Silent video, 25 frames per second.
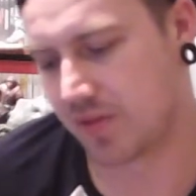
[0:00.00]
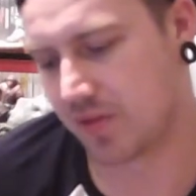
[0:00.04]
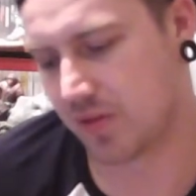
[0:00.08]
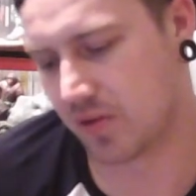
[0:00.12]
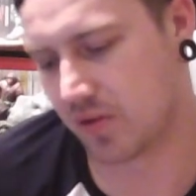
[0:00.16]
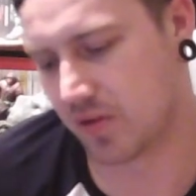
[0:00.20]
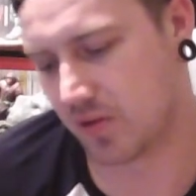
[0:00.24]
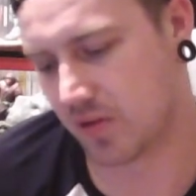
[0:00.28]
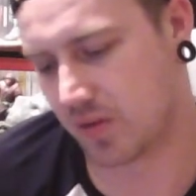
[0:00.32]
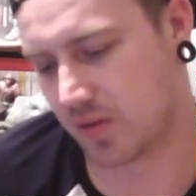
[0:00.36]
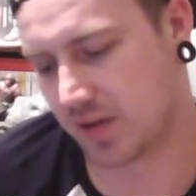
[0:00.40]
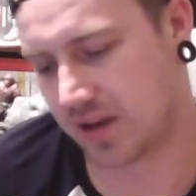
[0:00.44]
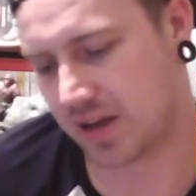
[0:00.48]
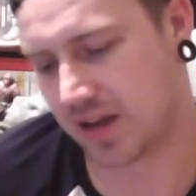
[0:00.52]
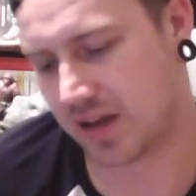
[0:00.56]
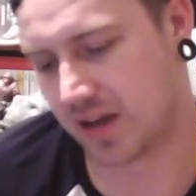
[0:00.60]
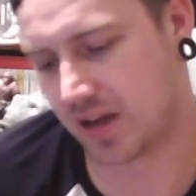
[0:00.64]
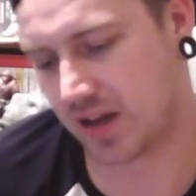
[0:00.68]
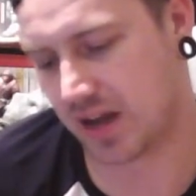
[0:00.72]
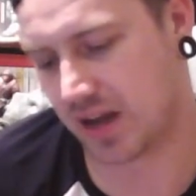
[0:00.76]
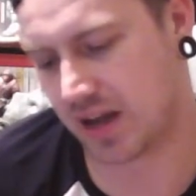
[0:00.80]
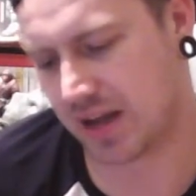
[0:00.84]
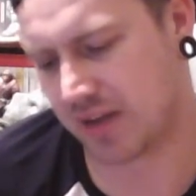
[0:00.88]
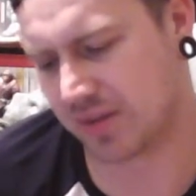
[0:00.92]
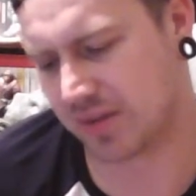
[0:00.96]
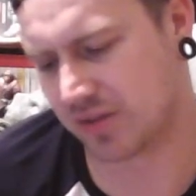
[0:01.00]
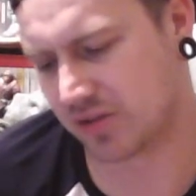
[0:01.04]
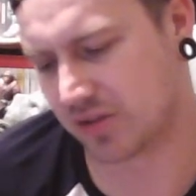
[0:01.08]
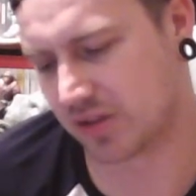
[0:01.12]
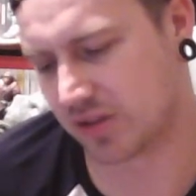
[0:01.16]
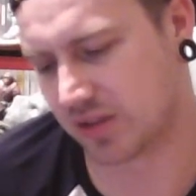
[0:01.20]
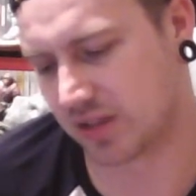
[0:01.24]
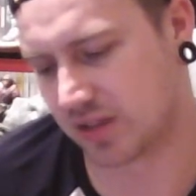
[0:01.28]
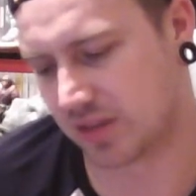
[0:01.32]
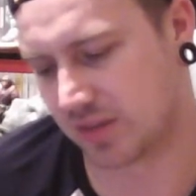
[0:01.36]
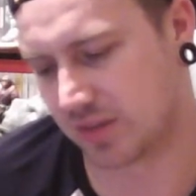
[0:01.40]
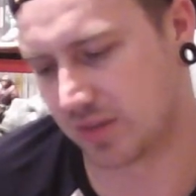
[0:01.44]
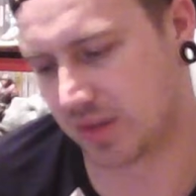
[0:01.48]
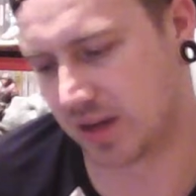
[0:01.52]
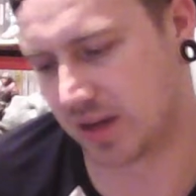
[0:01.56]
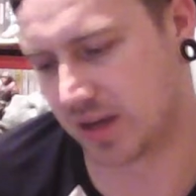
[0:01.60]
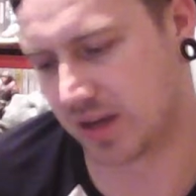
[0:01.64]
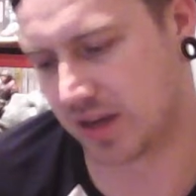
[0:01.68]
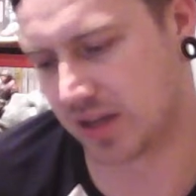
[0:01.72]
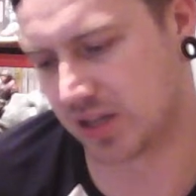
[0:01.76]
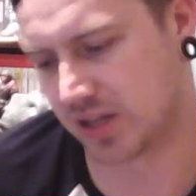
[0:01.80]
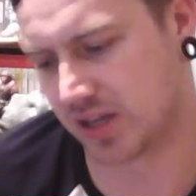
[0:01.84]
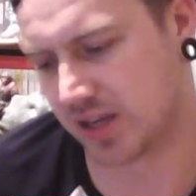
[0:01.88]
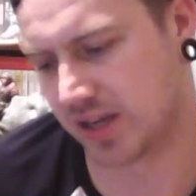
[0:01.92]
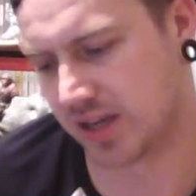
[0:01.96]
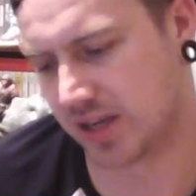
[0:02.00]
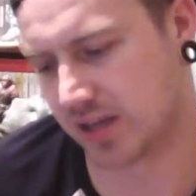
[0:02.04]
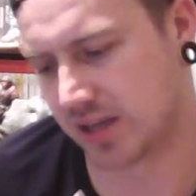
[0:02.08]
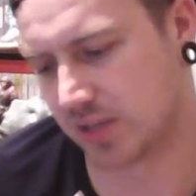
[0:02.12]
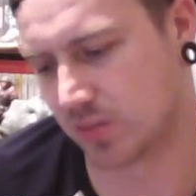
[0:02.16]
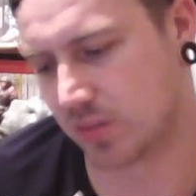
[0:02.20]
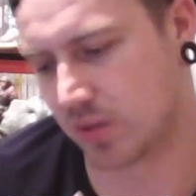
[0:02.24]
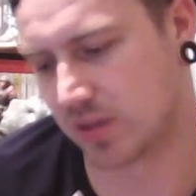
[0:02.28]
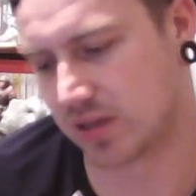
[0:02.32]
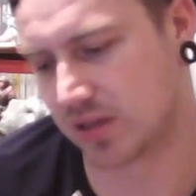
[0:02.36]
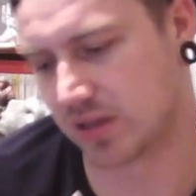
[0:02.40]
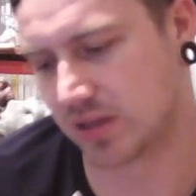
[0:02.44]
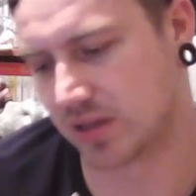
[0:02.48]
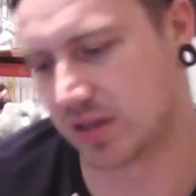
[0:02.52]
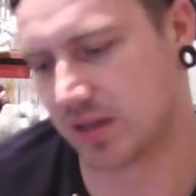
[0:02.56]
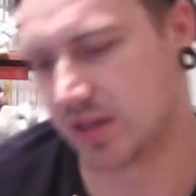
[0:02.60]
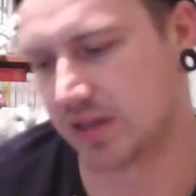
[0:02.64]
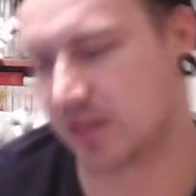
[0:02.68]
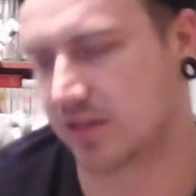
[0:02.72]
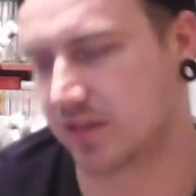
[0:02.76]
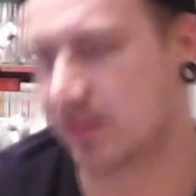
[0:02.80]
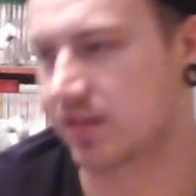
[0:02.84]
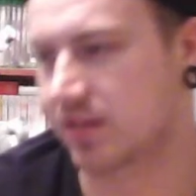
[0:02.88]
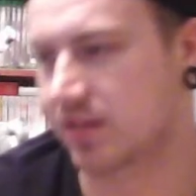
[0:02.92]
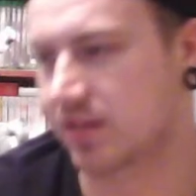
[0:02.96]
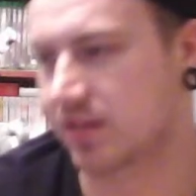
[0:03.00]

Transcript: One here that I am interested in playing actually is Wiz and Liz.